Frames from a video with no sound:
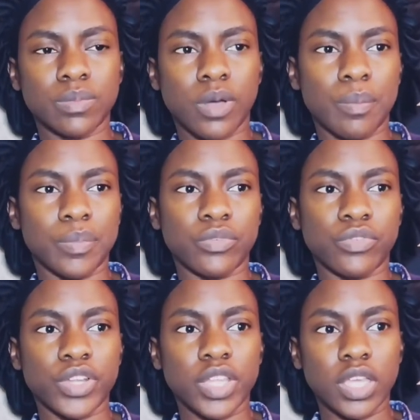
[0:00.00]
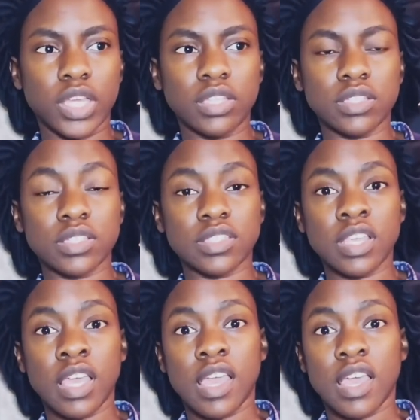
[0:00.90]
up and running in this
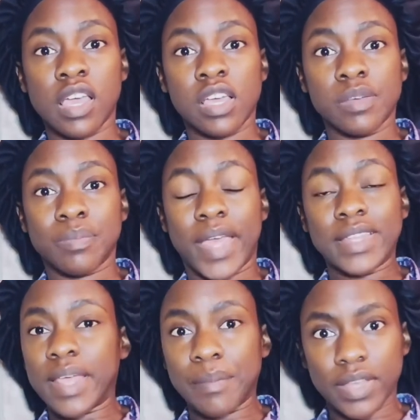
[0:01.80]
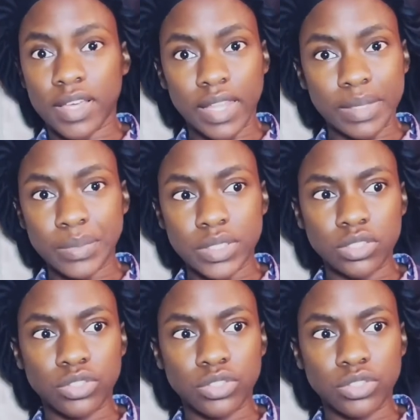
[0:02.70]
pandemic climate.